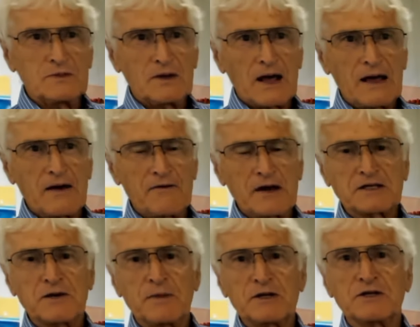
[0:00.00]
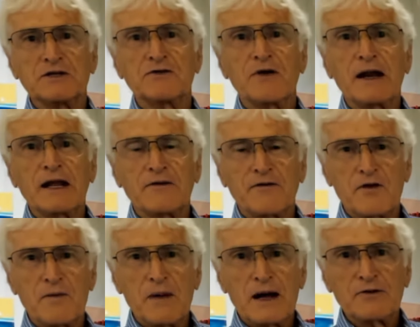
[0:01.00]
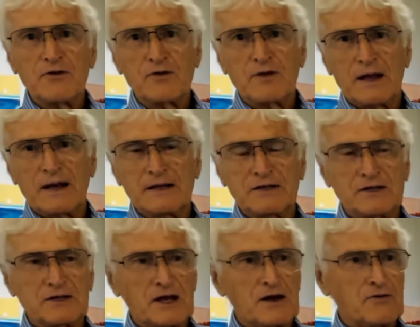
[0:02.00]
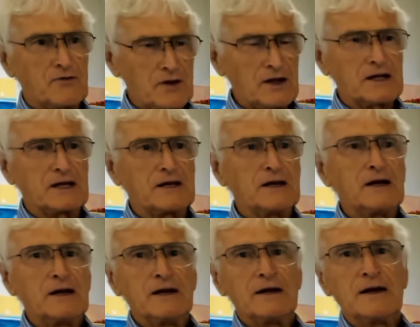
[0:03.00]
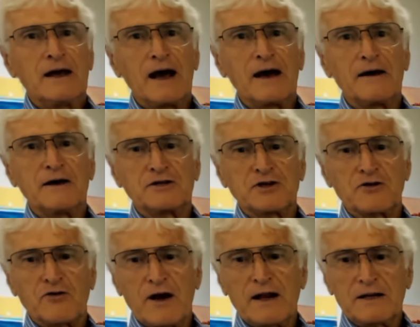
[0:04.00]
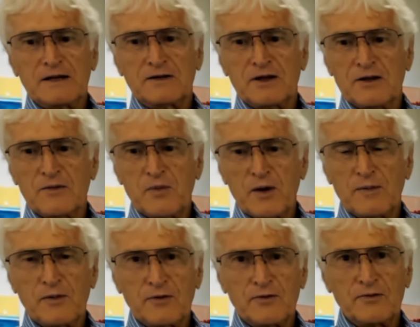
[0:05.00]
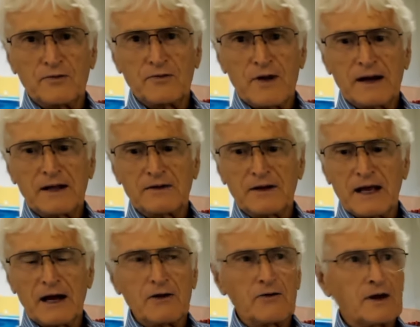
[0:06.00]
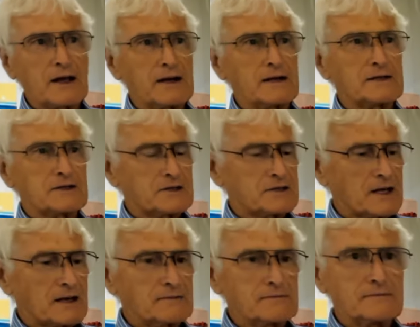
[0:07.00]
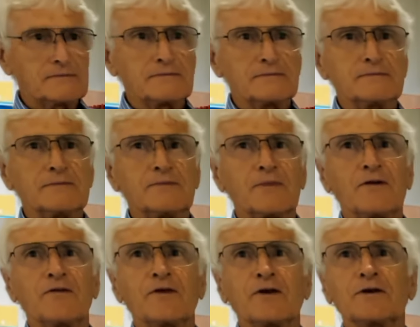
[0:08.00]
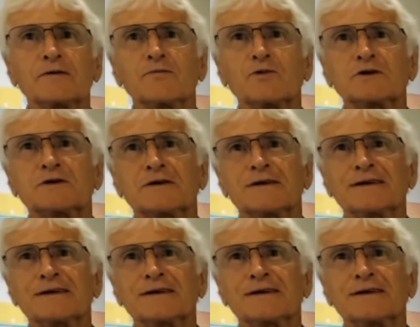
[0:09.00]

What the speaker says: They have exhibitions running for a month, and it's a really... it's a credit to the people running the gallery, and it's I forgot what's